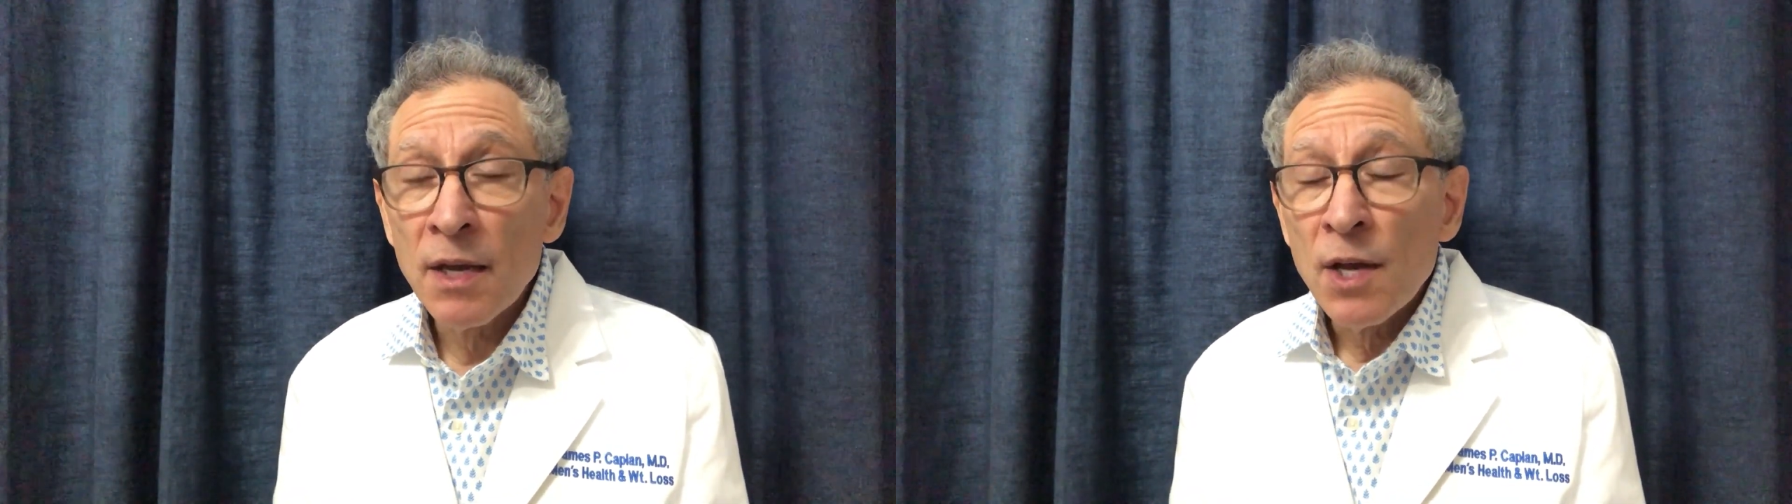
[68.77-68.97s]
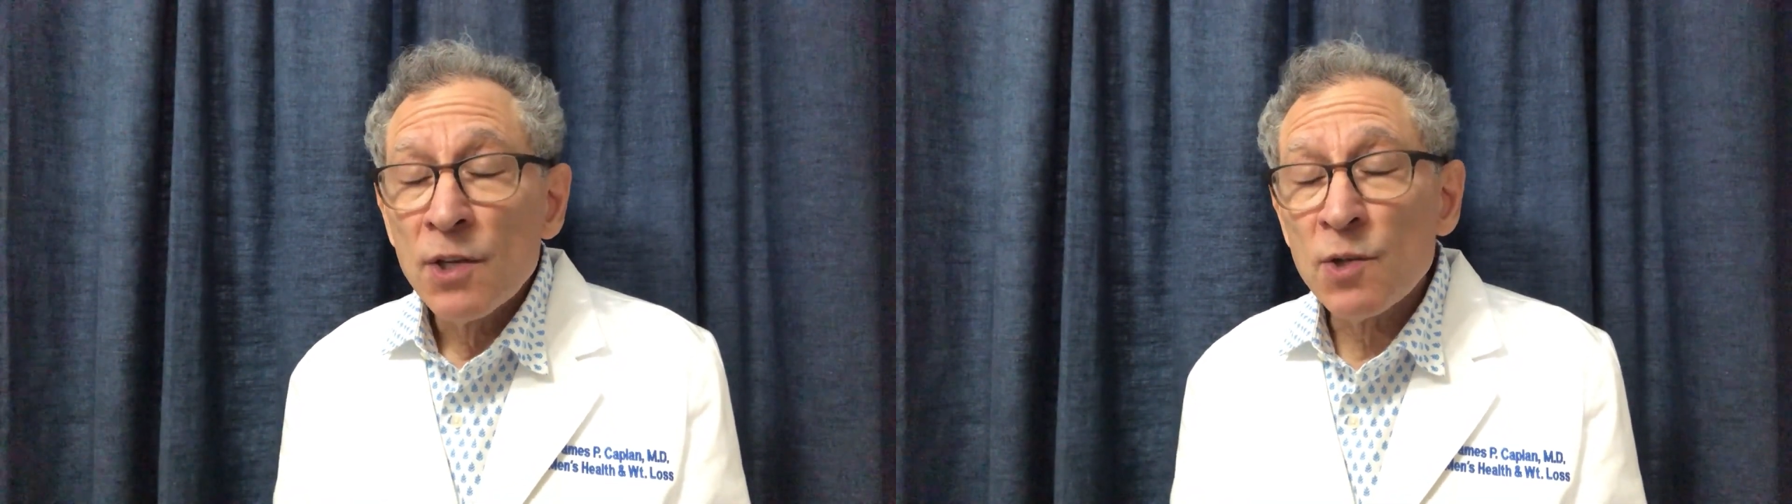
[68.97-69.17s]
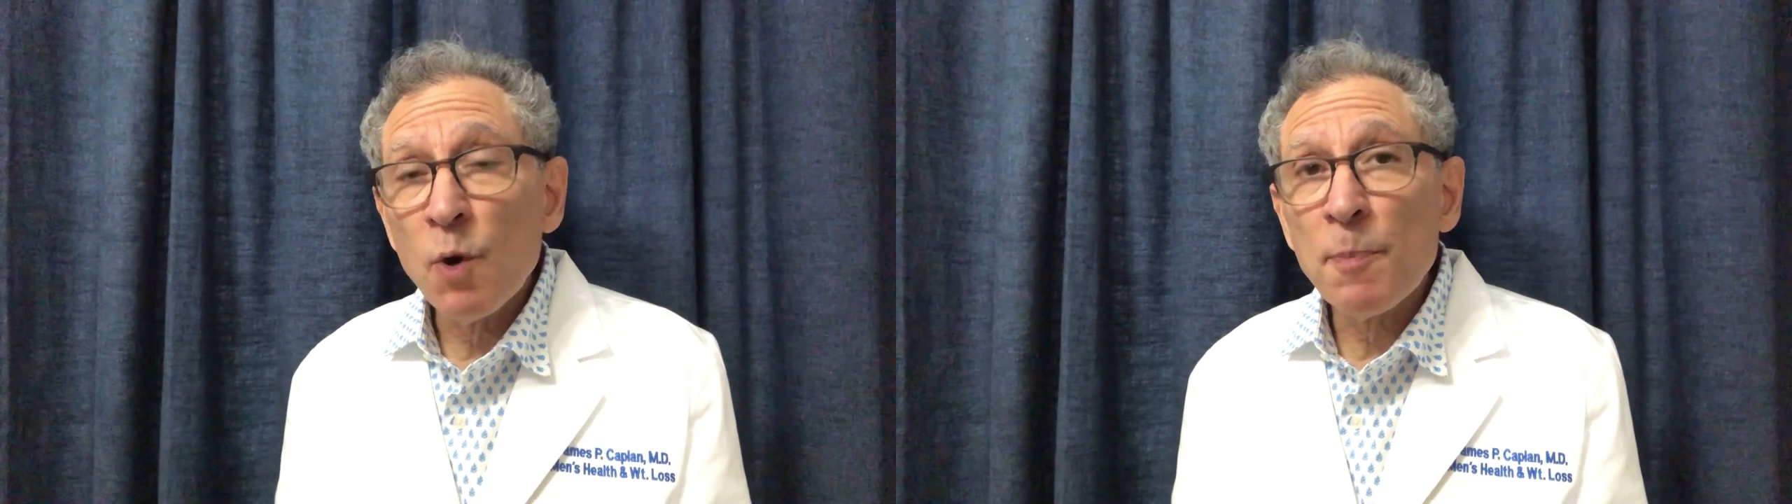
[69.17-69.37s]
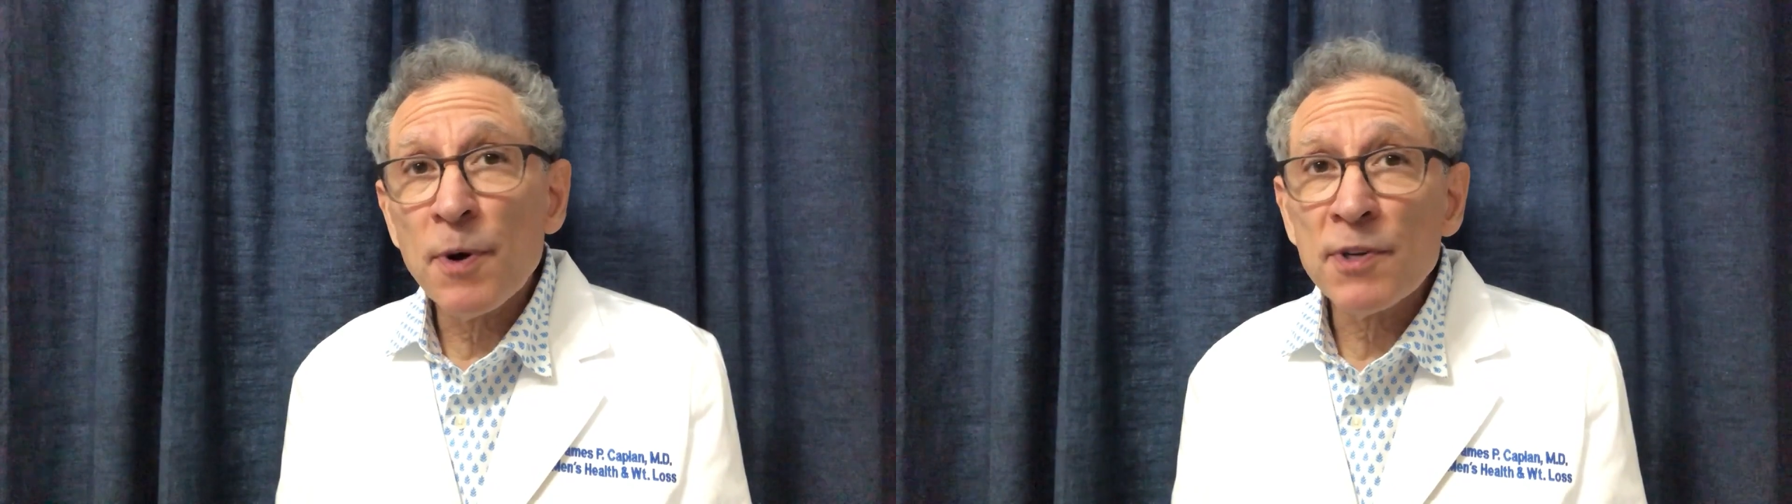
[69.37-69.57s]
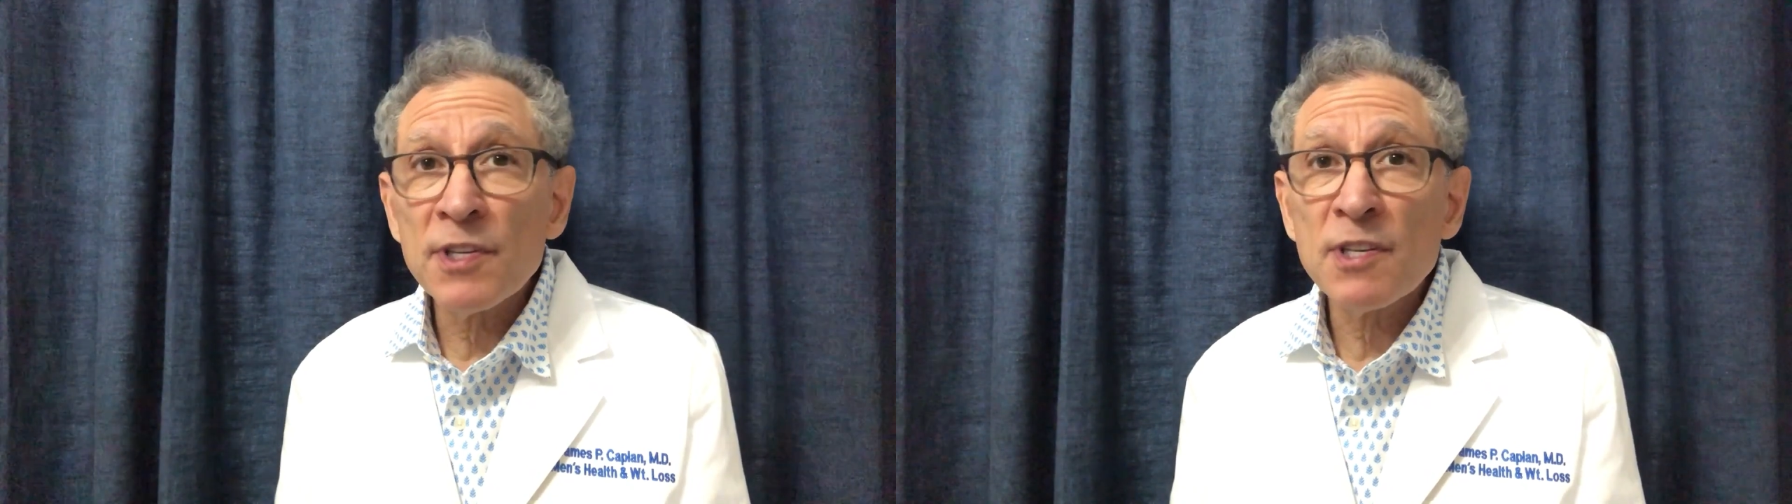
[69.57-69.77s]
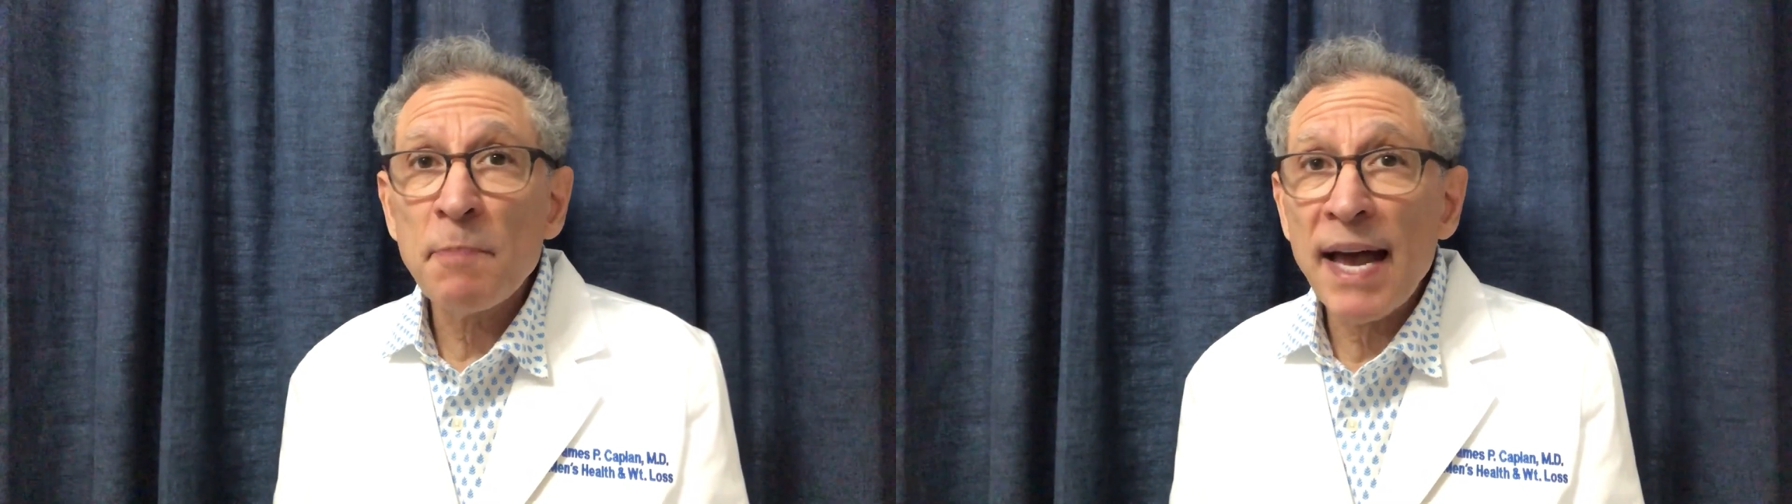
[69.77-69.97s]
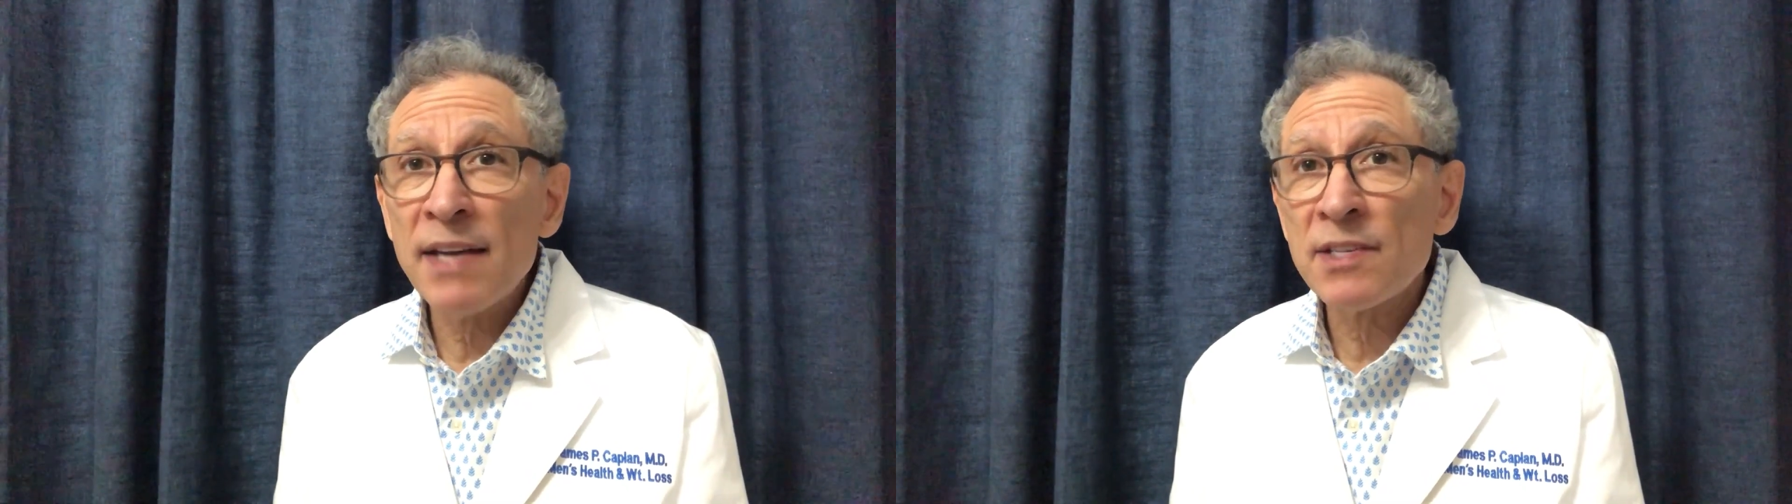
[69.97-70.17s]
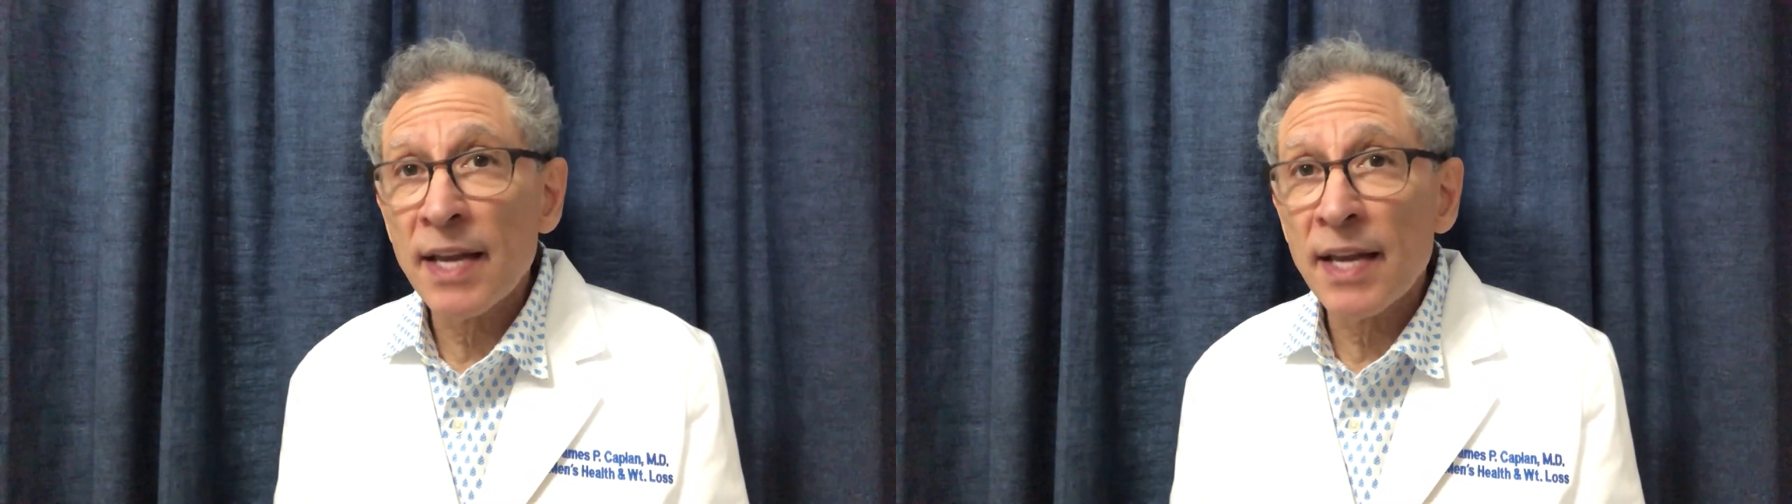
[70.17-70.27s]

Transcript: so a person's past